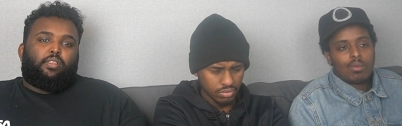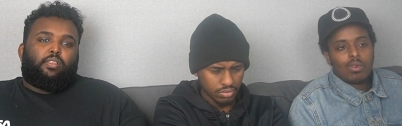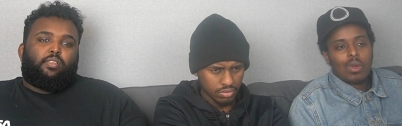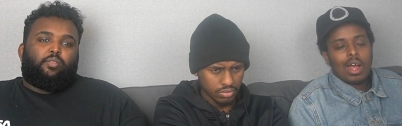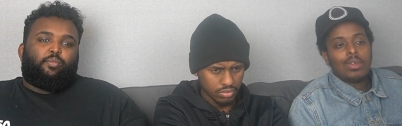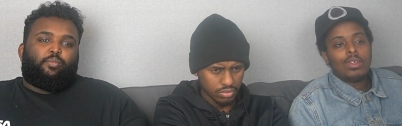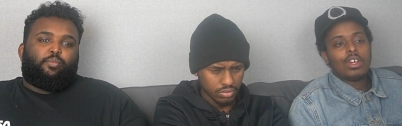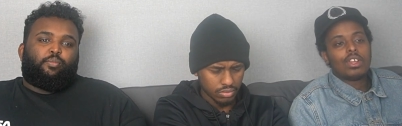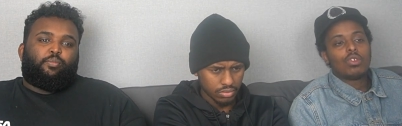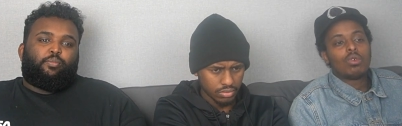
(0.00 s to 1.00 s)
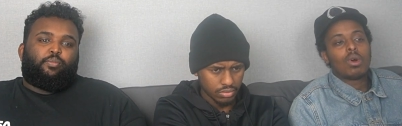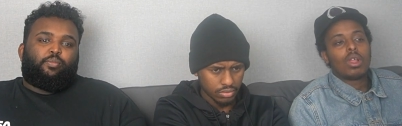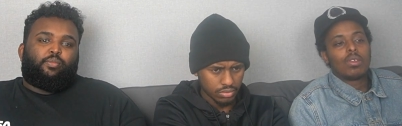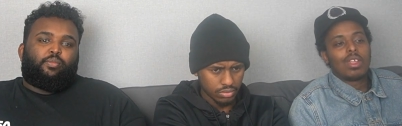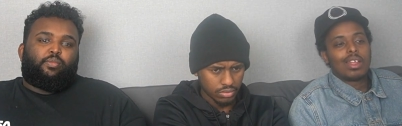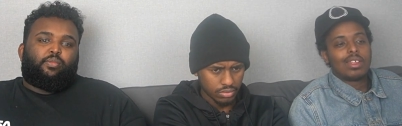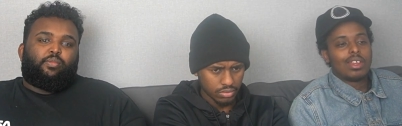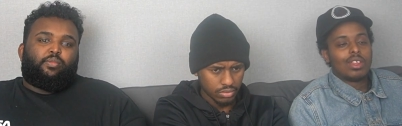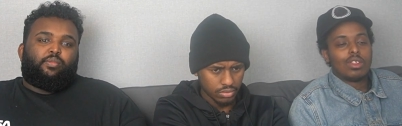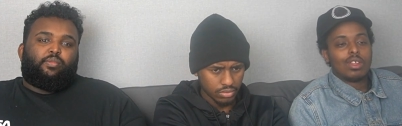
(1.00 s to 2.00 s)
Speaker 1: Bro, how are you gonna do all of that and then
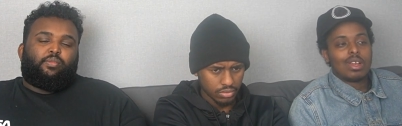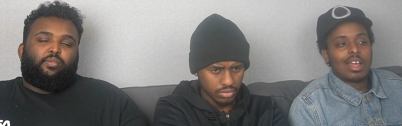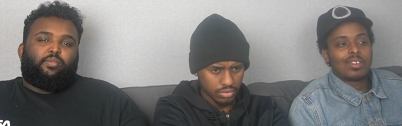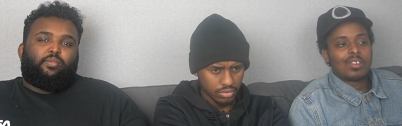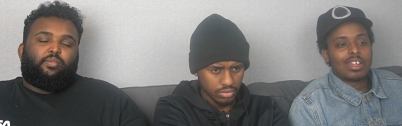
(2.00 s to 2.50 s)
in the last